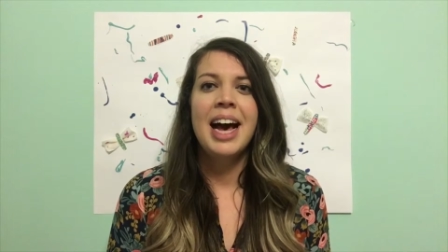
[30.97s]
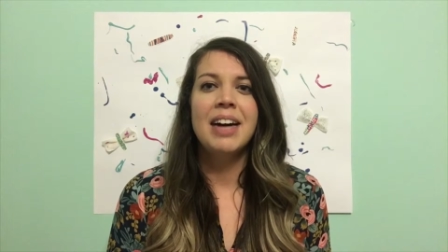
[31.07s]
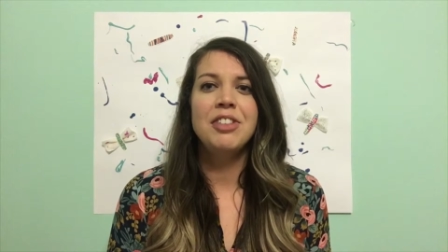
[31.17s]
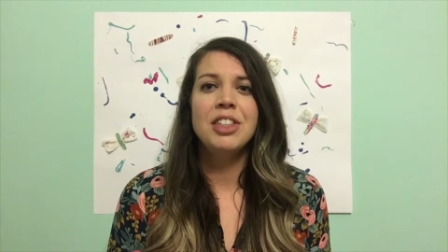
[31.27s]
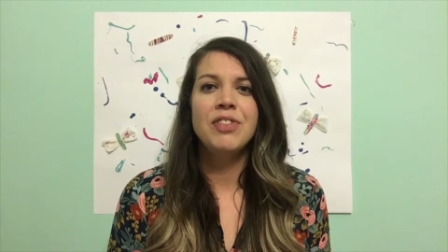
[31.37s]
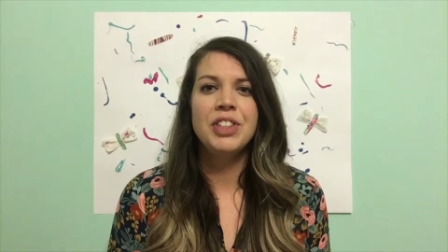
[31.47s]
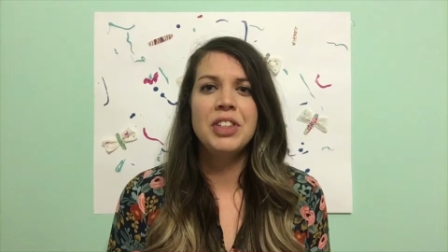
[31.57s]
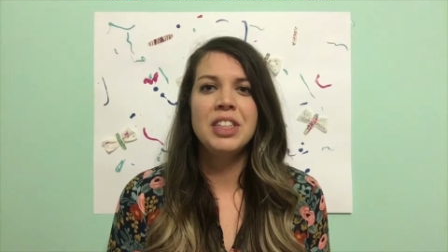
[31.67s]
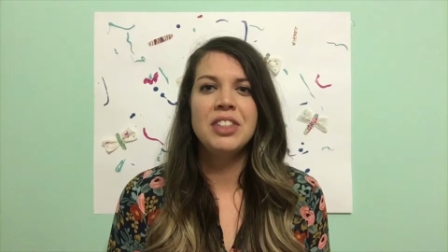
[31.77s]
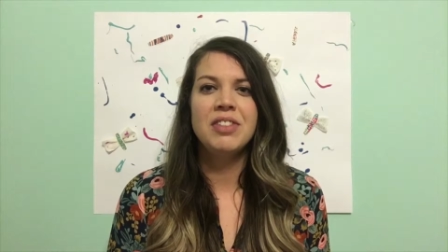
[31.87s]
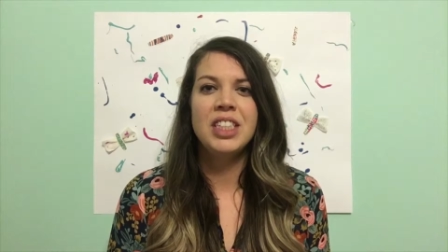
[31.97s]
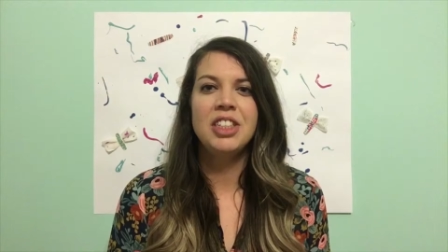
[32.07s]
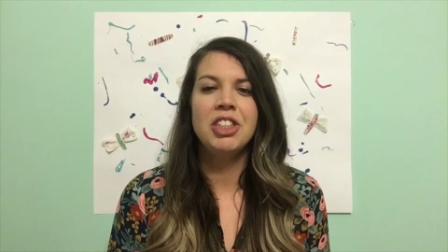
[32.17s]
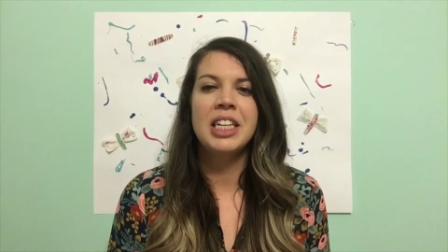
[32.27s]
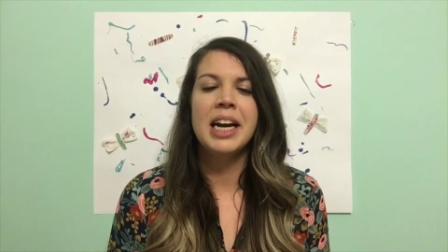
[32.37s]
After a few years of
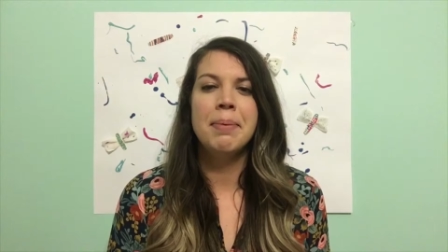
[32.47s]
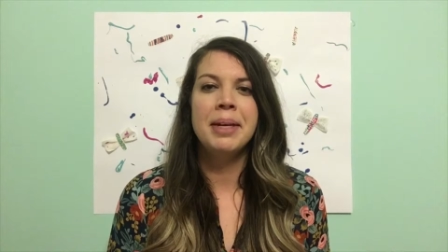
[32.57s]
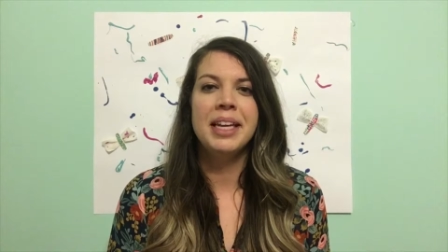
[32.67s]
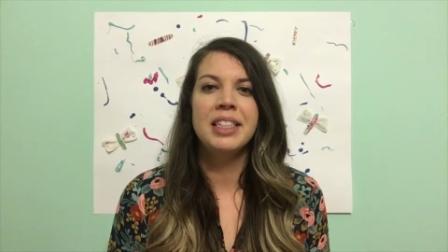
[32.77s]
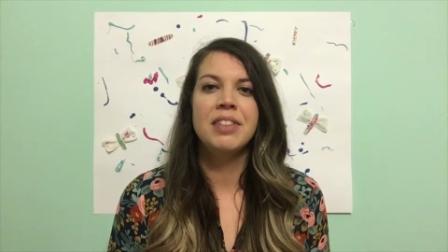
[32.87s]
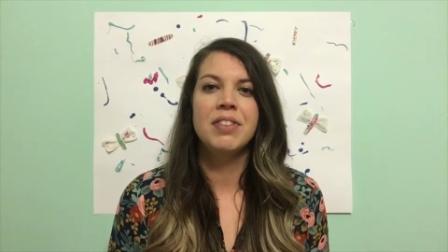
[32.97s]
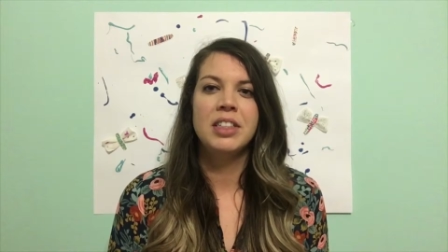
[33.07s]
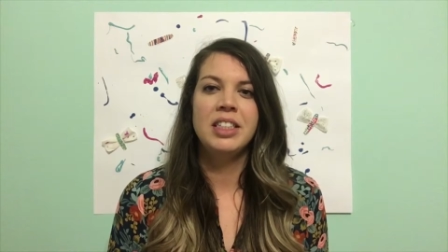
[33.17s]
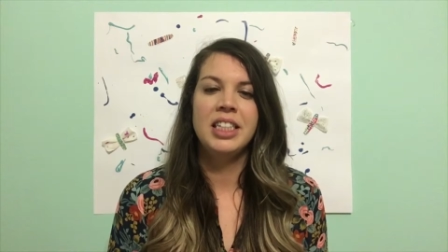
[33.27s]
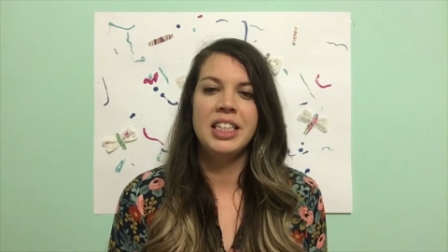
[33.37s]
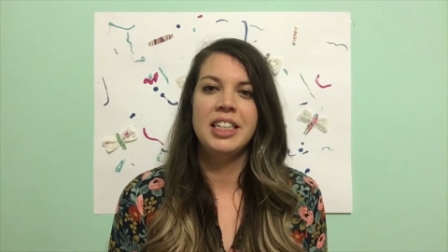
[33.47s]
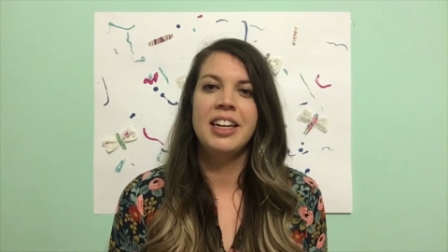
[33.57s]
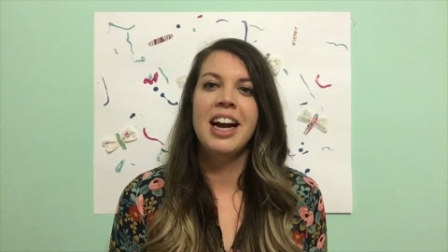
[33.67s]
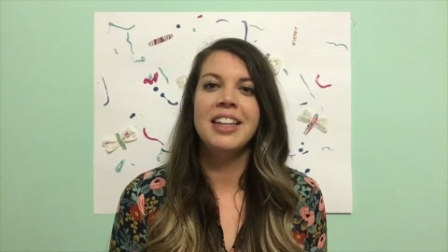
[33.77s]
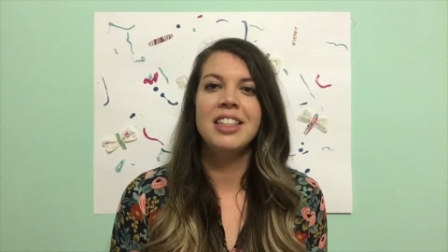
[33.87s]
teaching, I began to
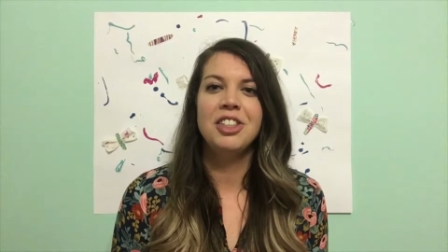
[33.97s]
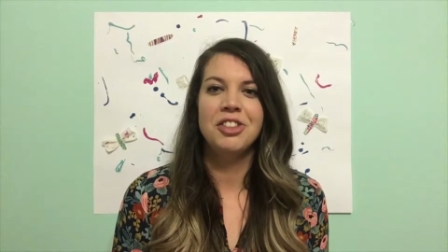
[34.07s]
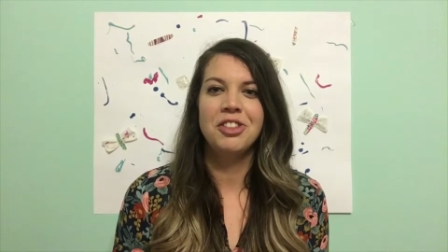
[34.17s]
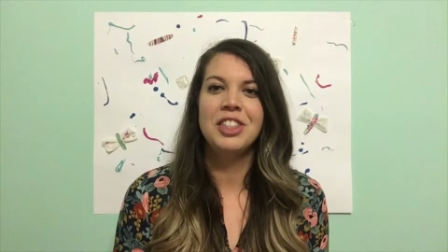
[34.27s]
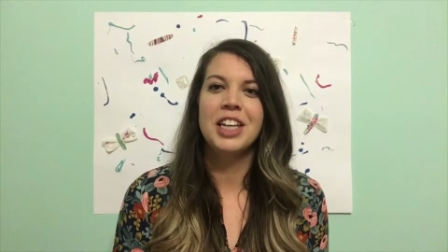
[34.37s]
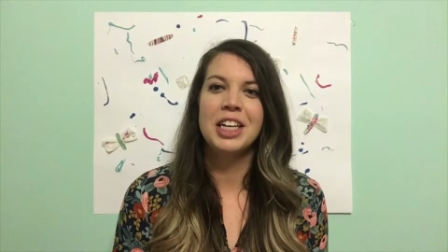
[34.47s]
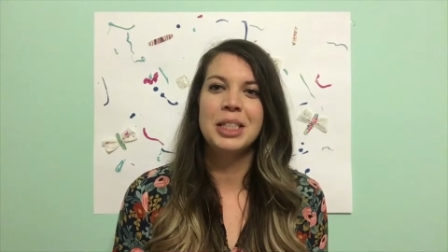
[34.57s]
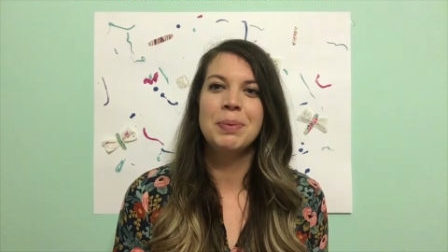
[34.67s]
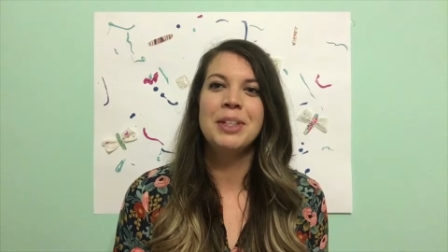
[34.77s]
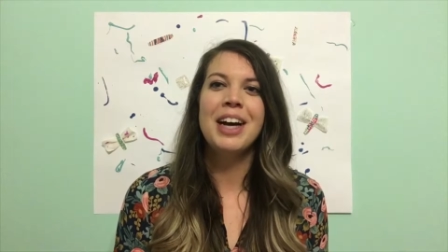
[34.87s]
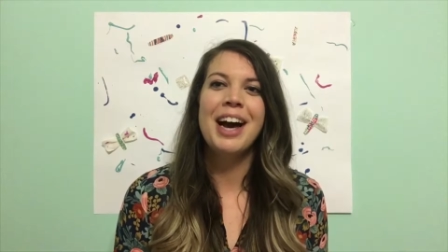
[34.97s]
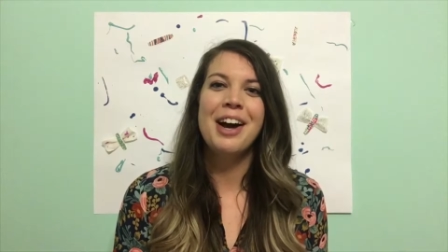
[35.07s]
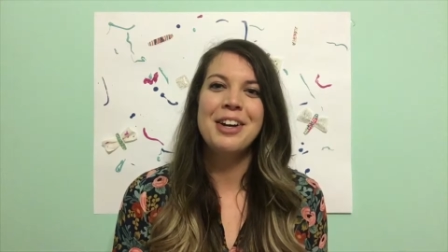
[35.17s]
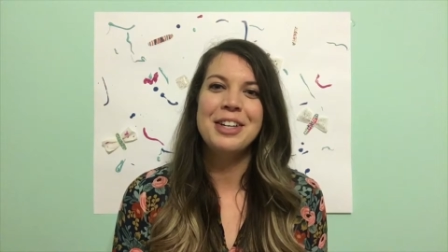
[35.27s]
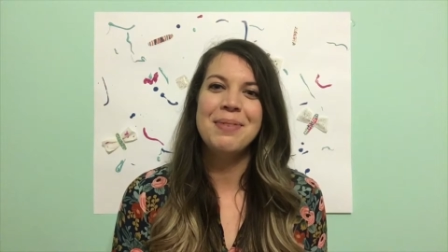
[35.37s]
volunteer at the Children's Hospital
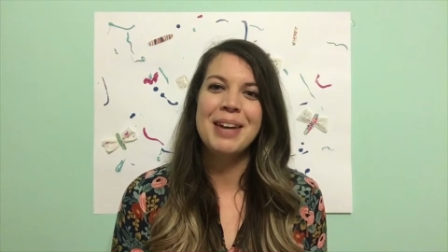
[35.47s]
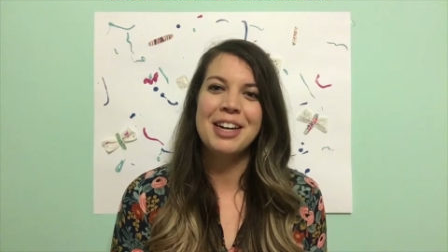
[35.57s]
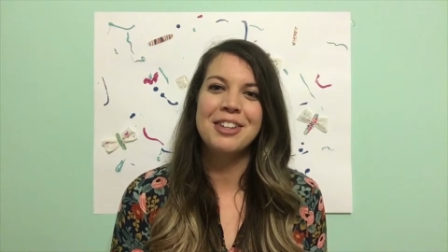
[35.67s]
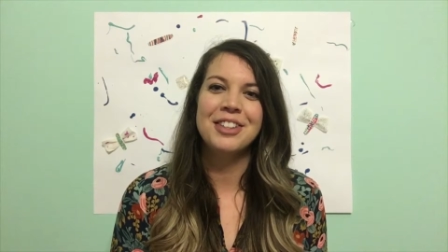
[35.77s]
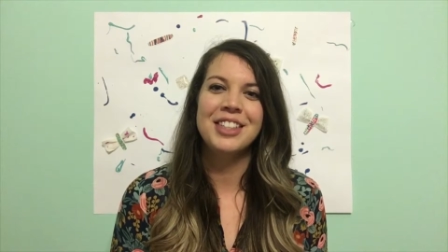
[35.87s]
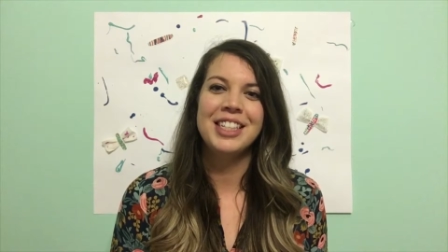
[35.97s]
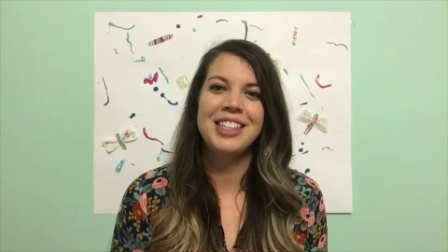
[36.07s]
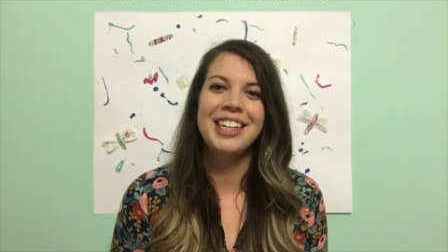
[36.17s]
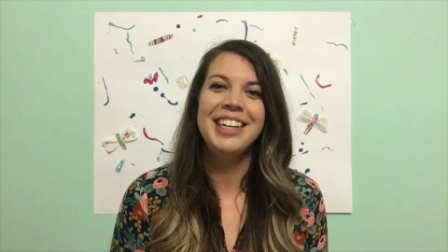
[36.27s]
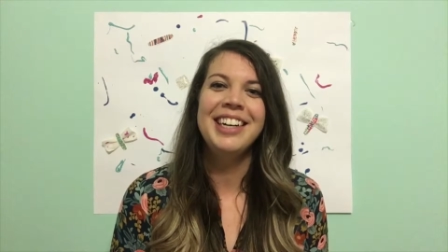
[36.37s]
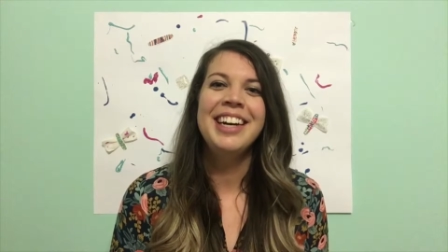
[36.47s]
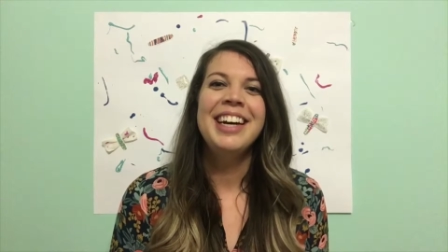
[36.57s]
at OU Medical Center